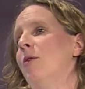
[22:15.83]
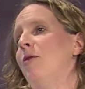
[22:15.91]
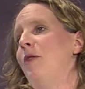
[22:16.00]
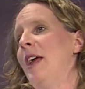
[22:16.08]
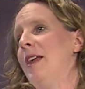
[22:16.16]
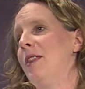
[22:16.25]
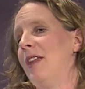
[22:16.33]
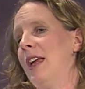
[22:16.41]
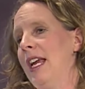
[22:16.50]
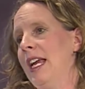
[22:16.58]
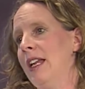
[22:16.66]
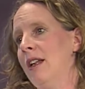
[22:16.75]
faith
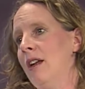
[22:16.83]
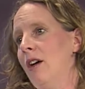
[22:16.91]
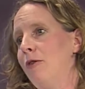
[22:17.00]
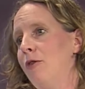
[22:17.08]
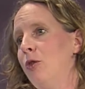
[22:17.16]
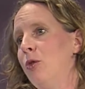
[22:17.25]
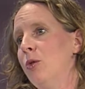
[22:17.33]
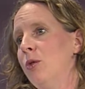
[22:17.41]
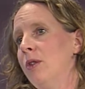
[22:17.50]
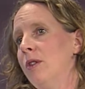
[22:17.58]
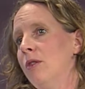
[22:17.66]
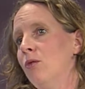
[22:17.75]
in a food